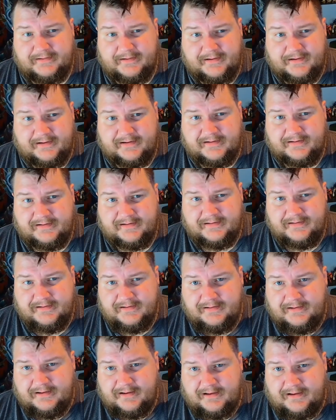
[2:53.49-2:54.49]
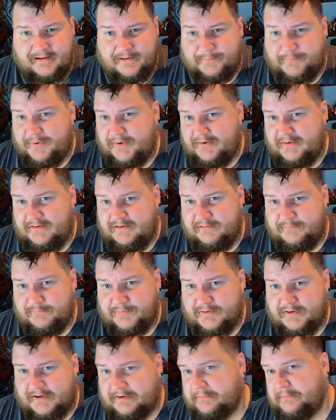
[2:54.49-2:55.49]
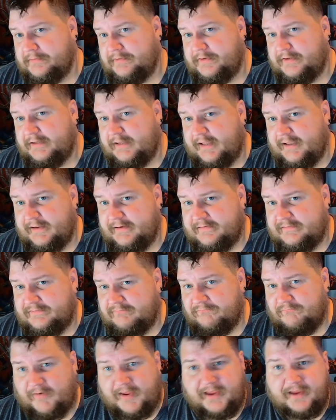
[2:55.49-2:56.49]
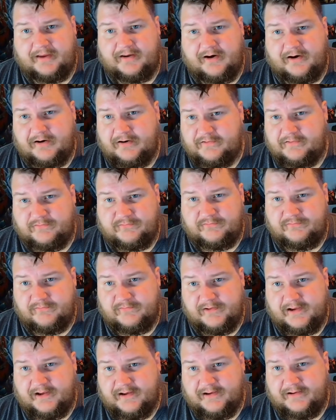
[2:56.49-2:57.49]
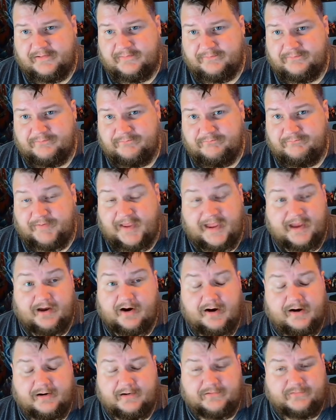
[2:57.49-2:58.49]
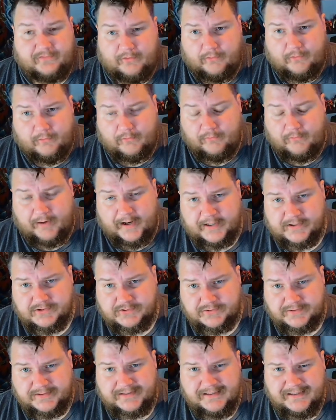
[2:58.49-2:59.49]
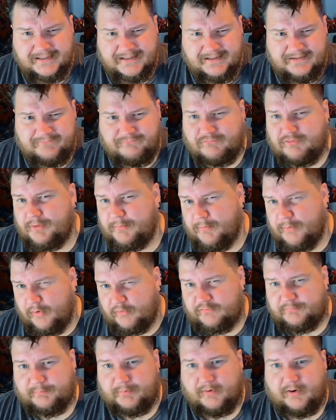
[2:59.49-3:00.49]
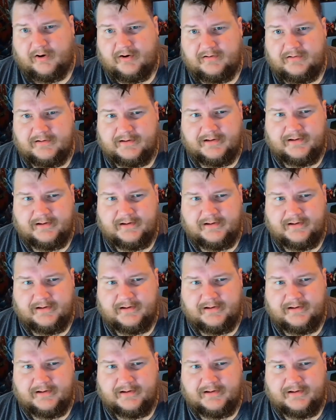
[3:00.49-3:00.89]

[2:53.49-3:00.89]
Uh, Uh, opinion, but I really liked Vanguard's uh, Vanguard as a whole, actually, for the most part.